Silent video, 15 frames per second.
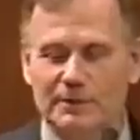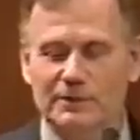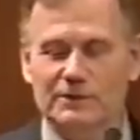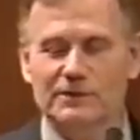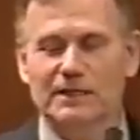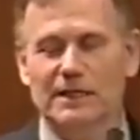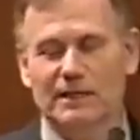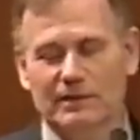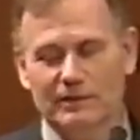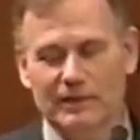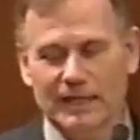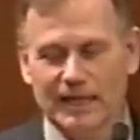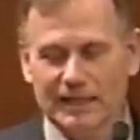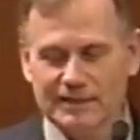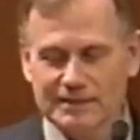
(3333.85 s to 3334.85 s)
Because you got a
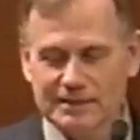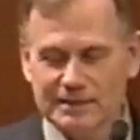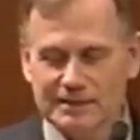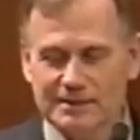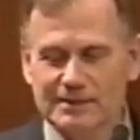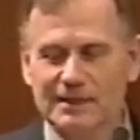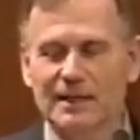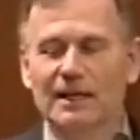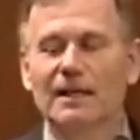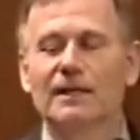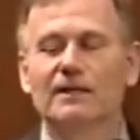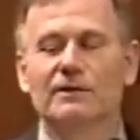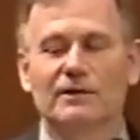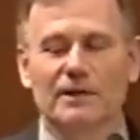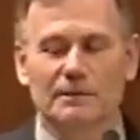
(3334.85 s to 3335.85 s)
lot of S's.
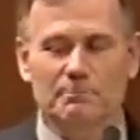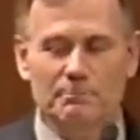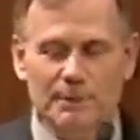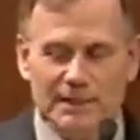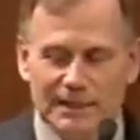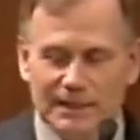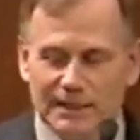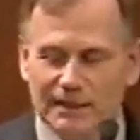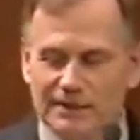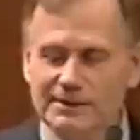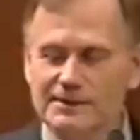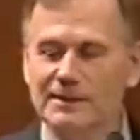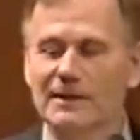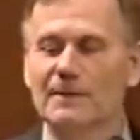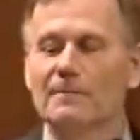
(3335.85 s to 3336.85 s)
You got
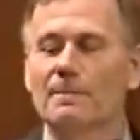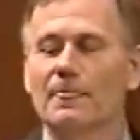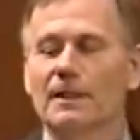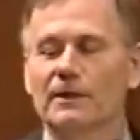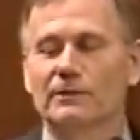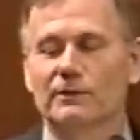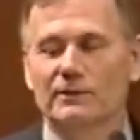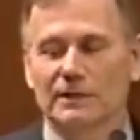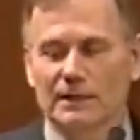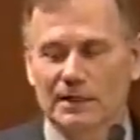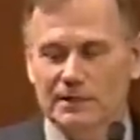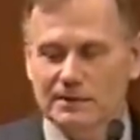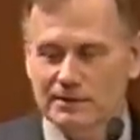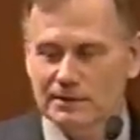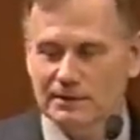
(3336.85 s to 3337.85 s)
P's, you
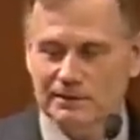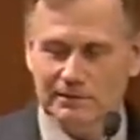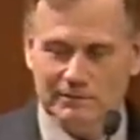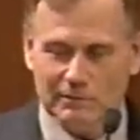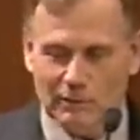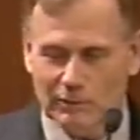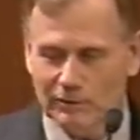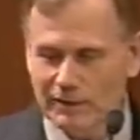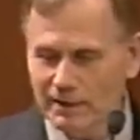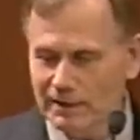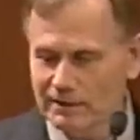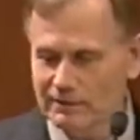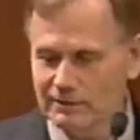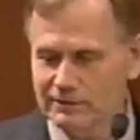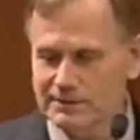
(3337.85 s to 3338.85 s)
got all the
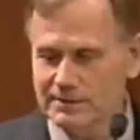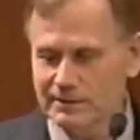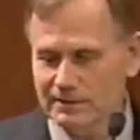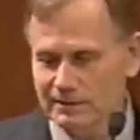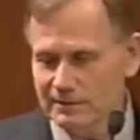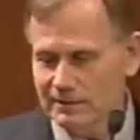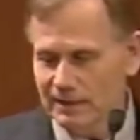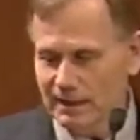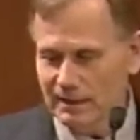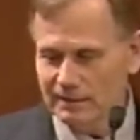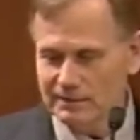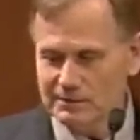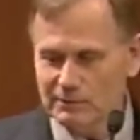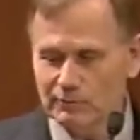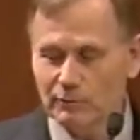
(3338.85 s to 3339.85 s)
L's and,
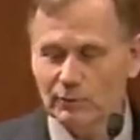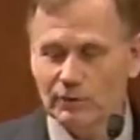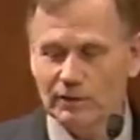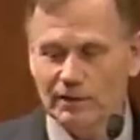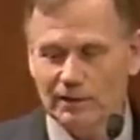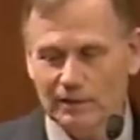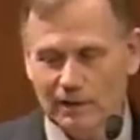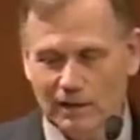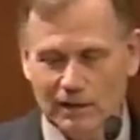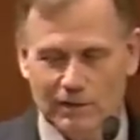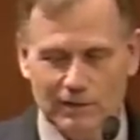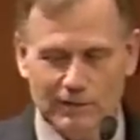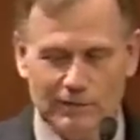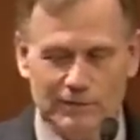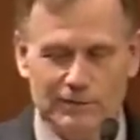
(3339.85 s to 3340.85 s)
and so forth,
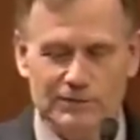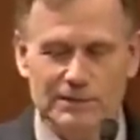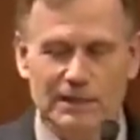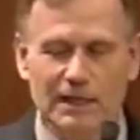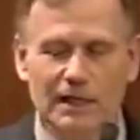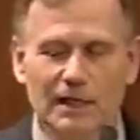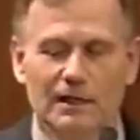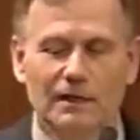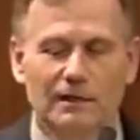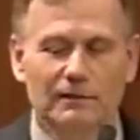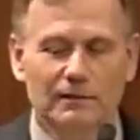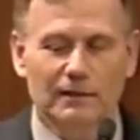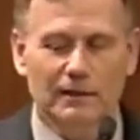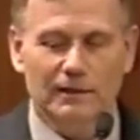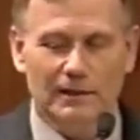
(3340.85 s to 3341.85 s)
R's,
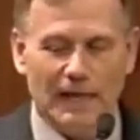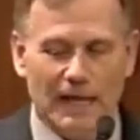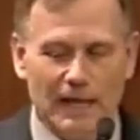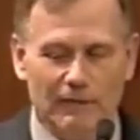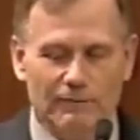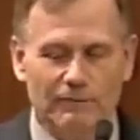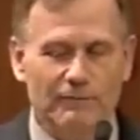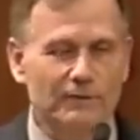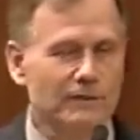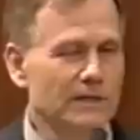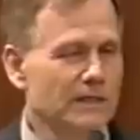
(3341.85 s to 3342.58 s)
uh, F.